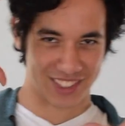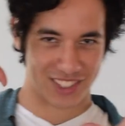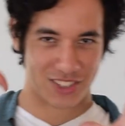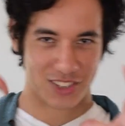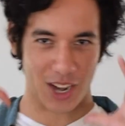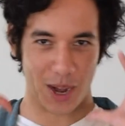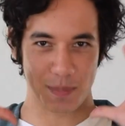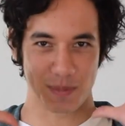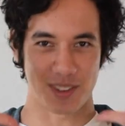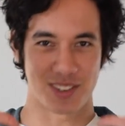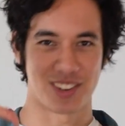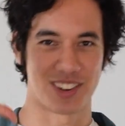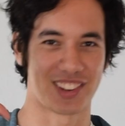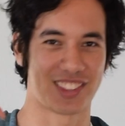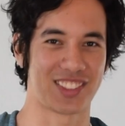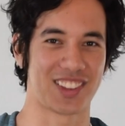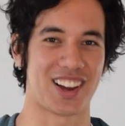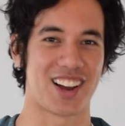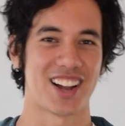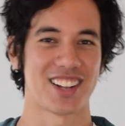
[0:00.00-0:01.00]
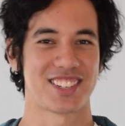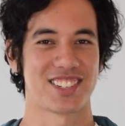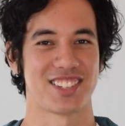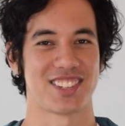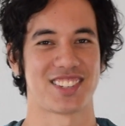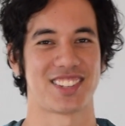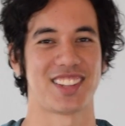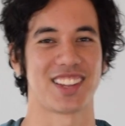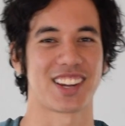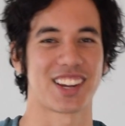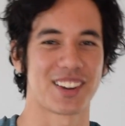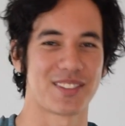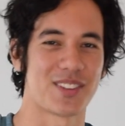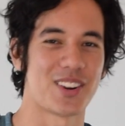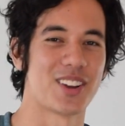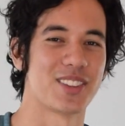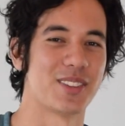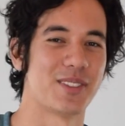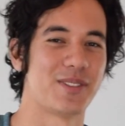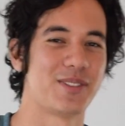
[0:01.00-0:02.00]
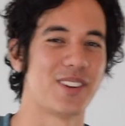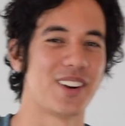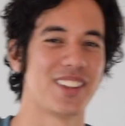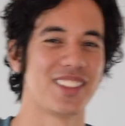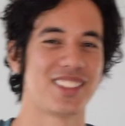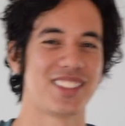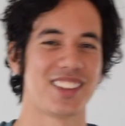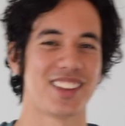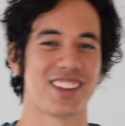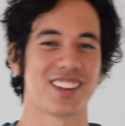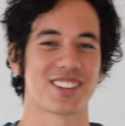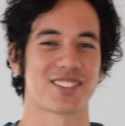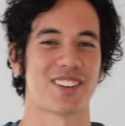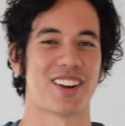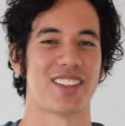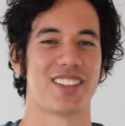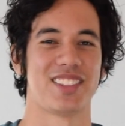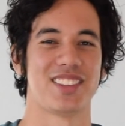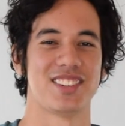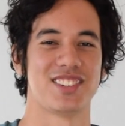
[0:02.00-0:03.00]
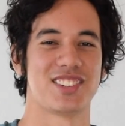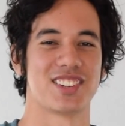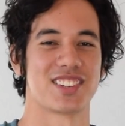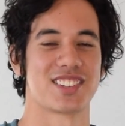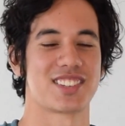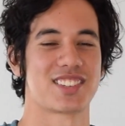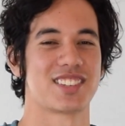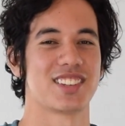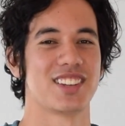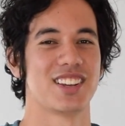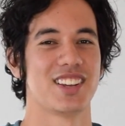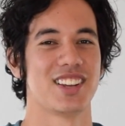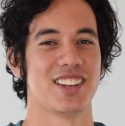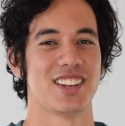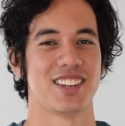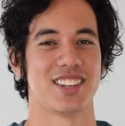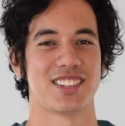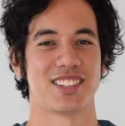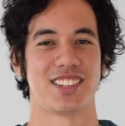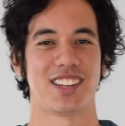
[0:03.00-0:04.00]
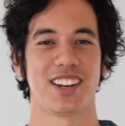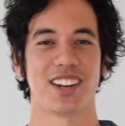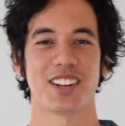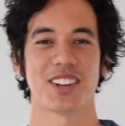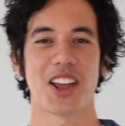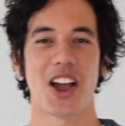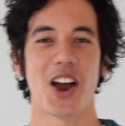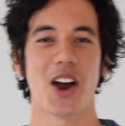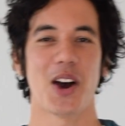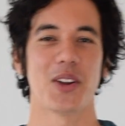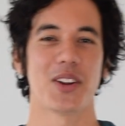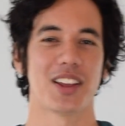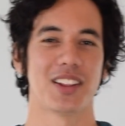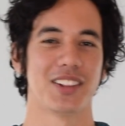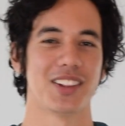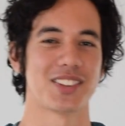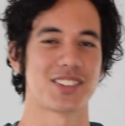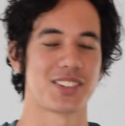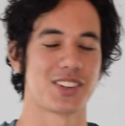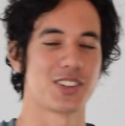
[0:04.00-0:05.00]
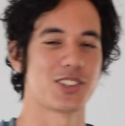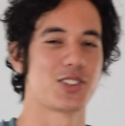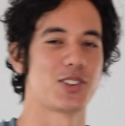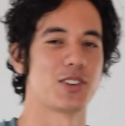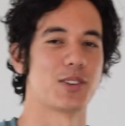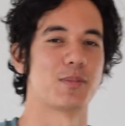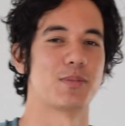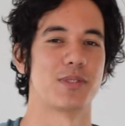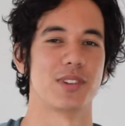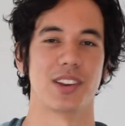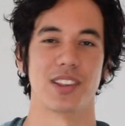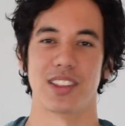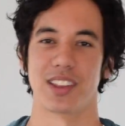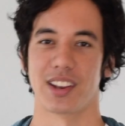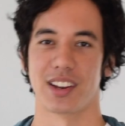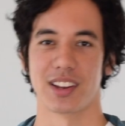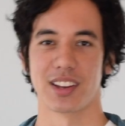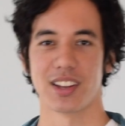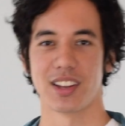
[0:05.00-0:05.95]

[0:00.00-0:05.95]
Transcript: trapped in your thoughts and just thinking of all the fun things rather than just sitting down and listening to your breathing.